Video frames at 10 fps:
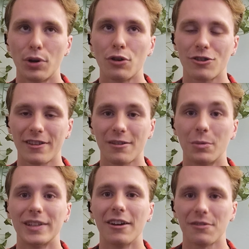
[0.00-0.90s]
pushing
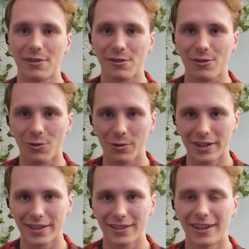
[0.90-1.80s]
someone else's
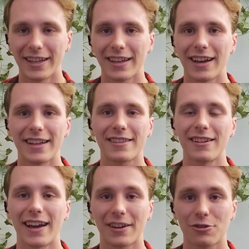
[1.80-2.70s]
story. Like, it's
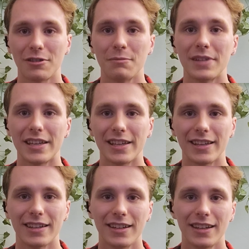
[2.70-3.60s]
not actually
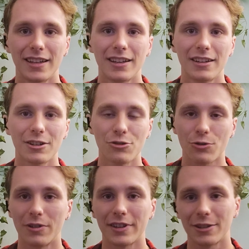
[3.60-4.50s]
me
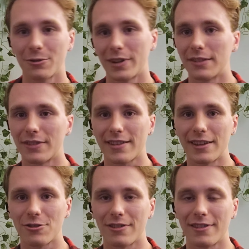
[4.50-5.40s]
controlling the creative
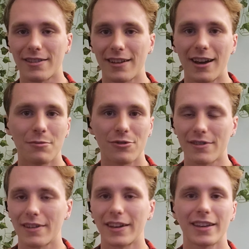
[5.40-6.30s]
decisions. I'm
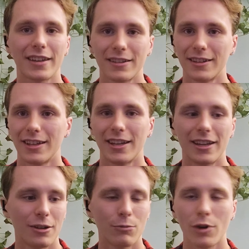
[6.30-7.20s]
just like
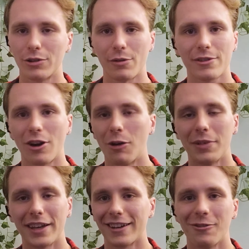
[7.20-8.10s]

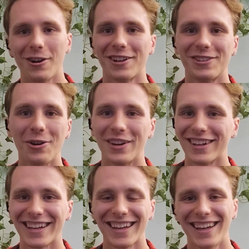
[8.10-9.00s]
rotoscoping or
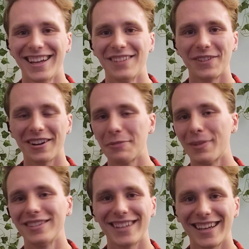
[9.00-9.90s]
doing like very
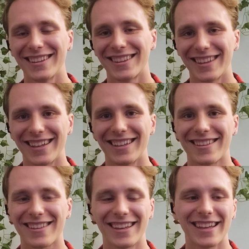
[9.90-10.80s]
mundane
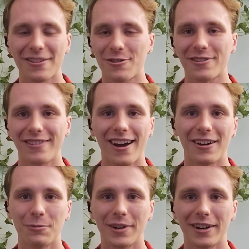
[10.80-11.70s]
things, and that's just
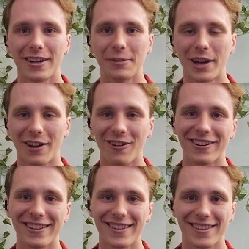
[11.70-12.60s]
not where my
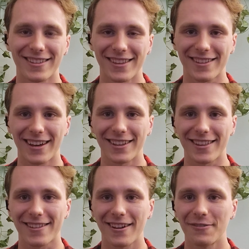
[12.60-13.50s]
heart is in this kind of
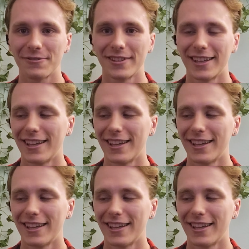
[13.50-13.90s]
stuff.